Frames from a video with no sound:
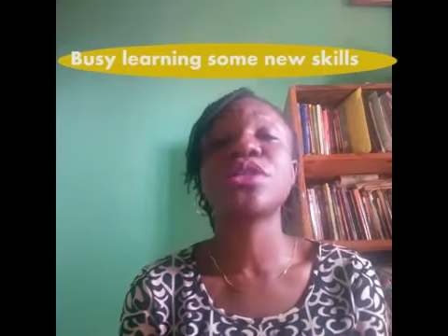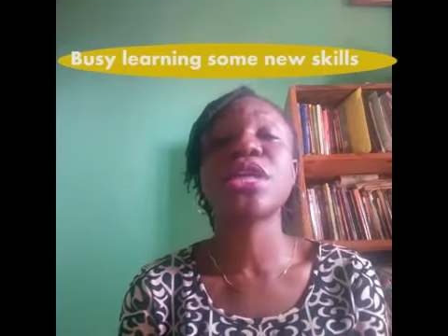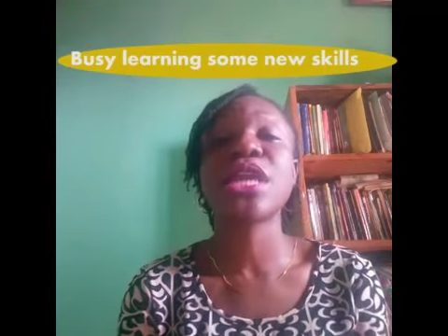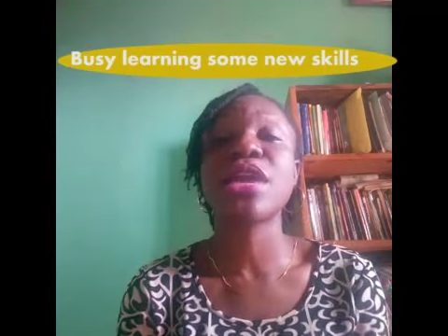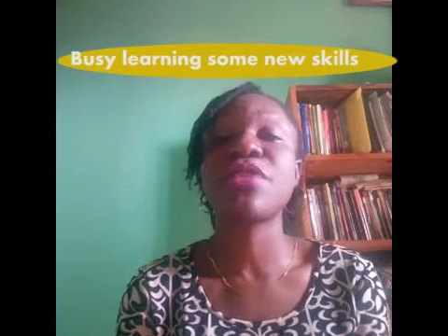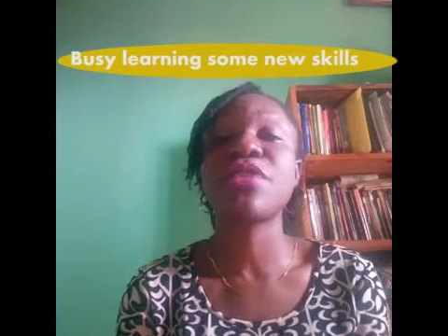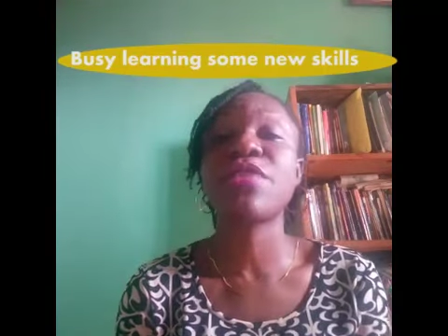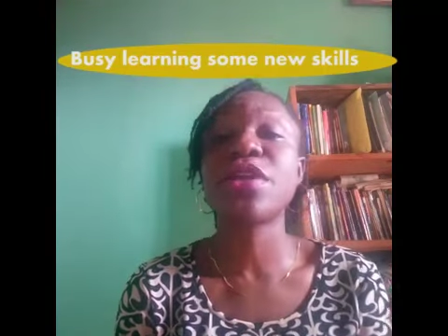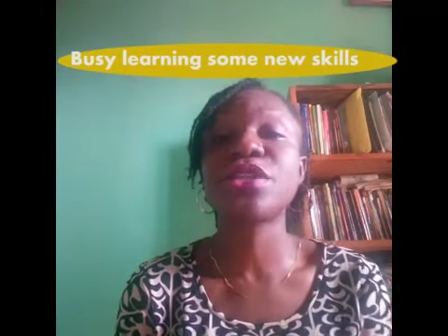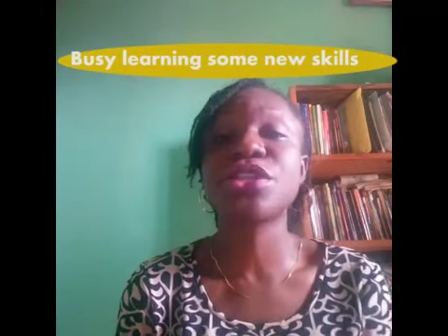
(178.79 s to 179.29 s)
take
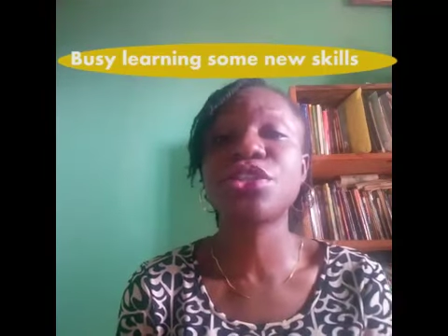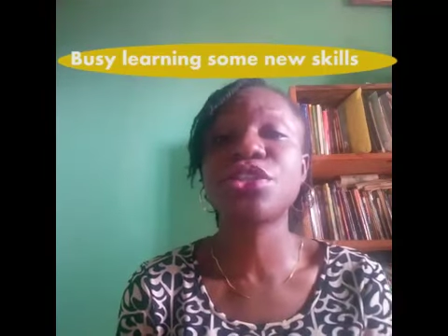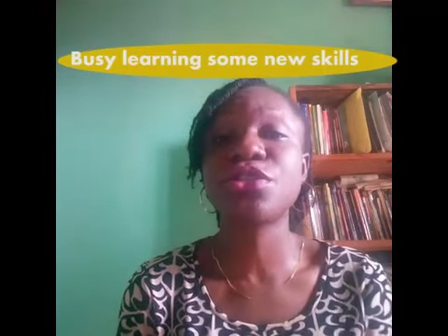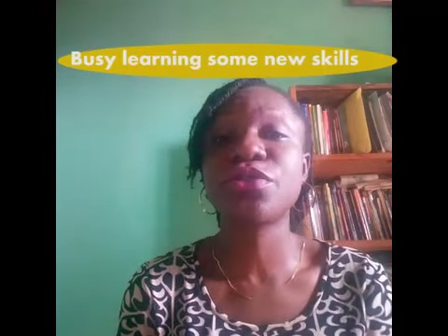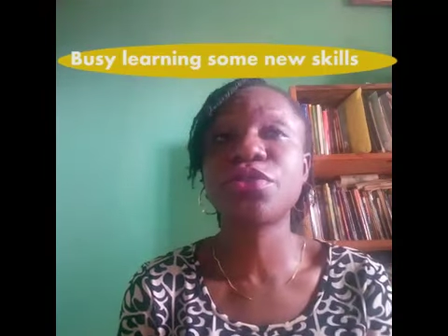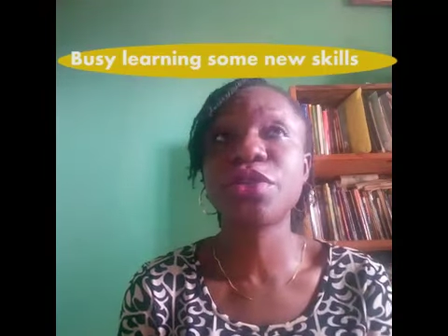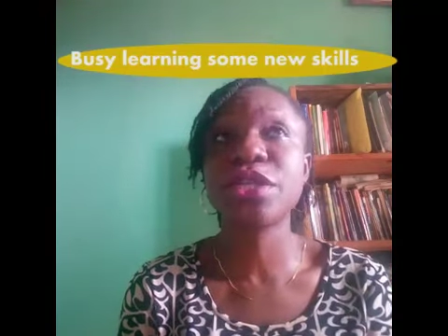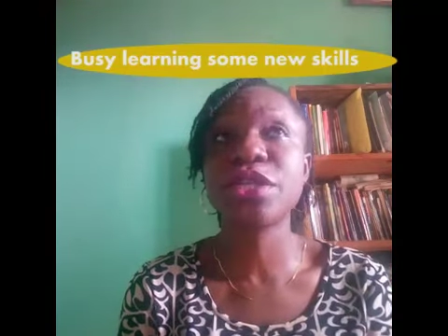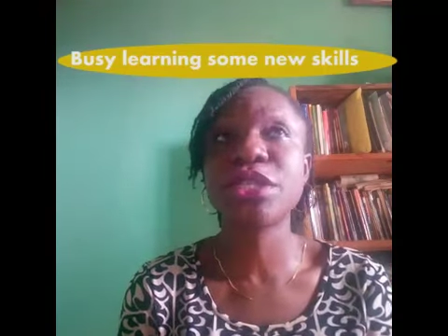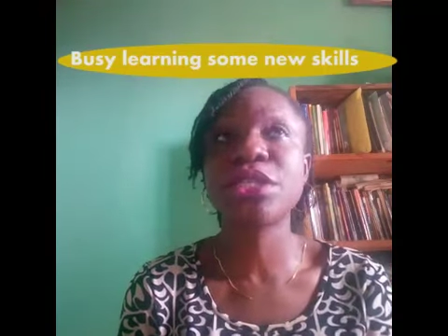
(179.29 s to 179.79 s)
advantage
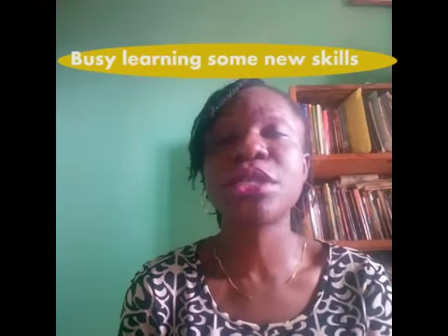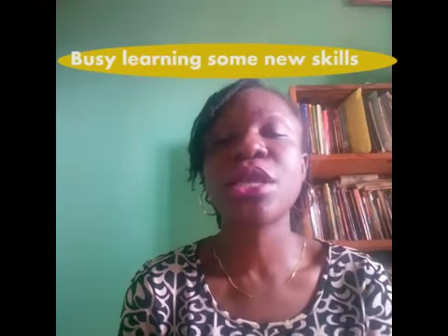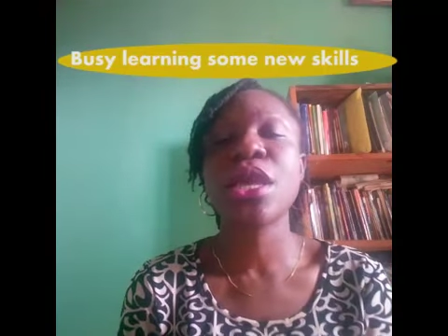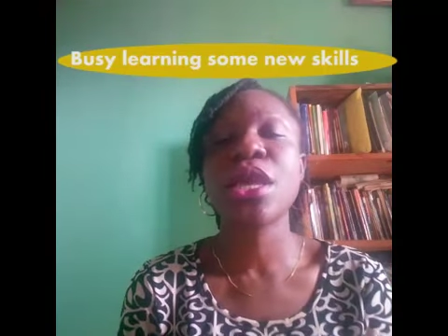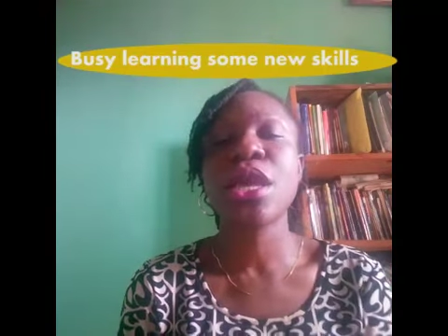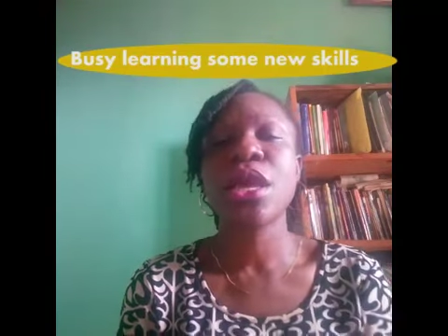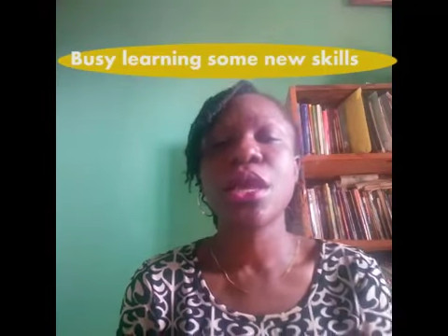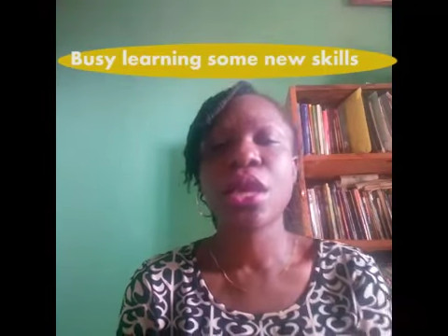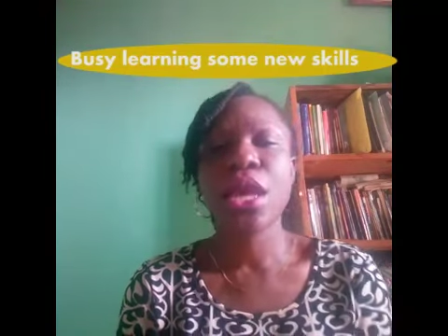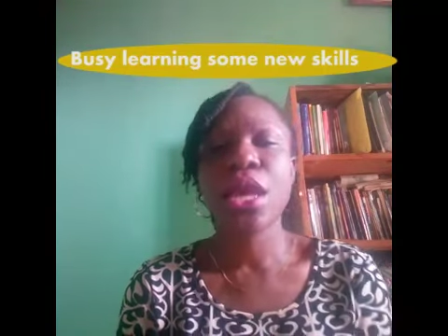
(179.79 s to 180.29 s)
of it
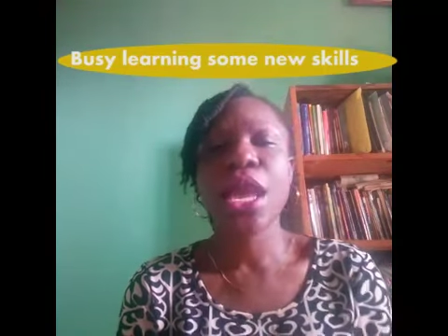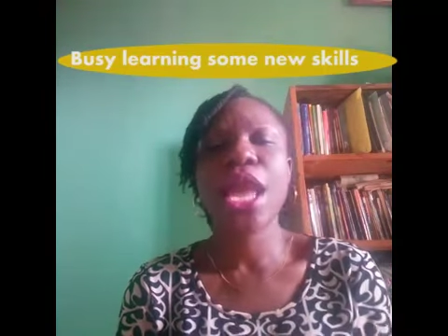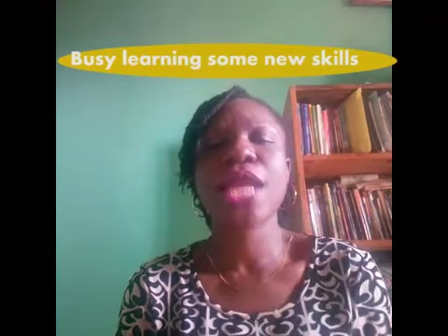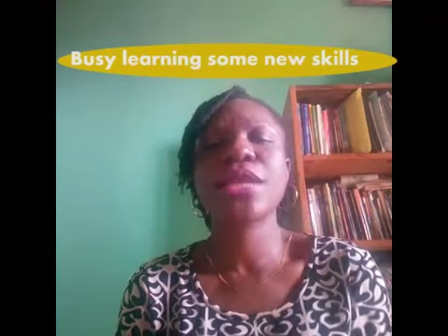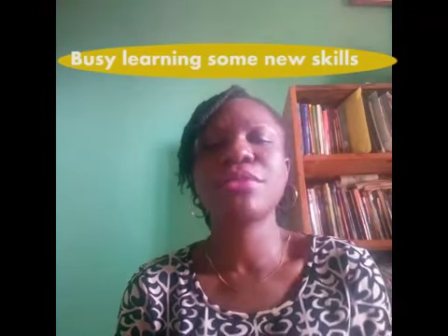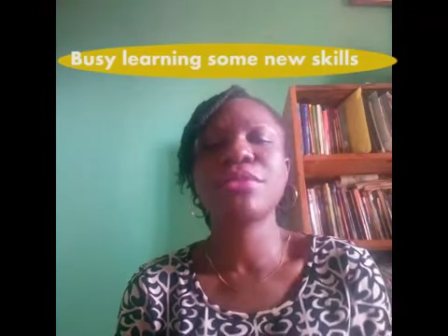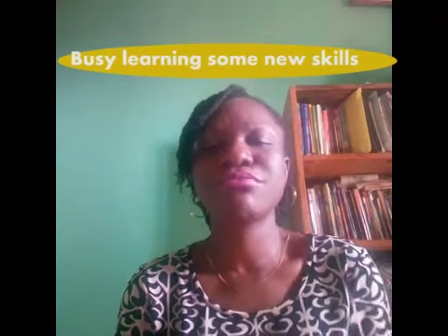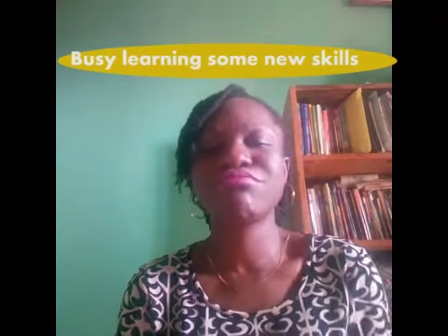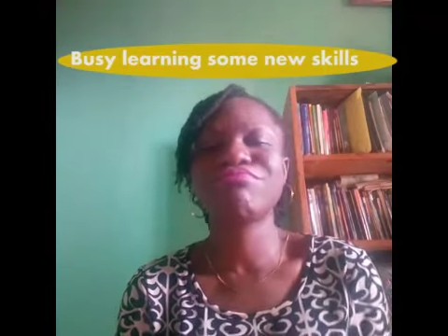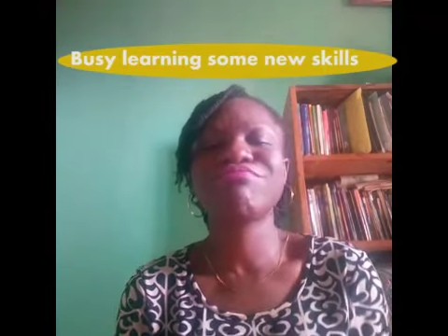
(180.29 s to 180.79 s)

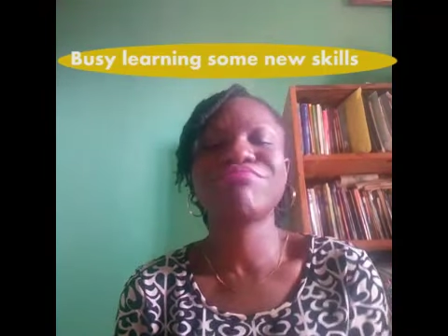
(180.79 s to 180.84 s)
and